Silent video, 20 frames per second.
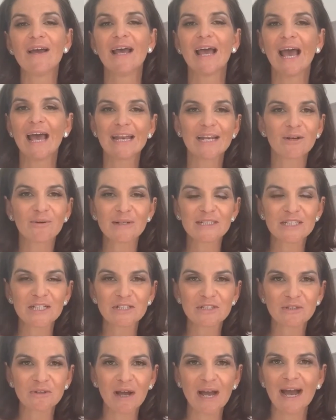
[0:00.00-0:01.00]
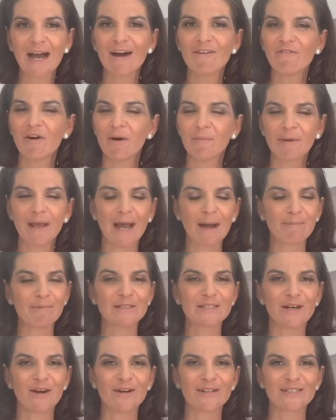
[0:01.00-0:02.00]
Any questions you have, I'll be happy
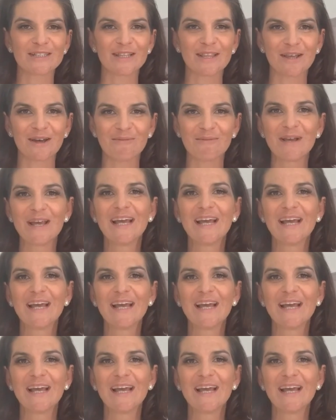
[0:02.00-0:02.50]
to answer them.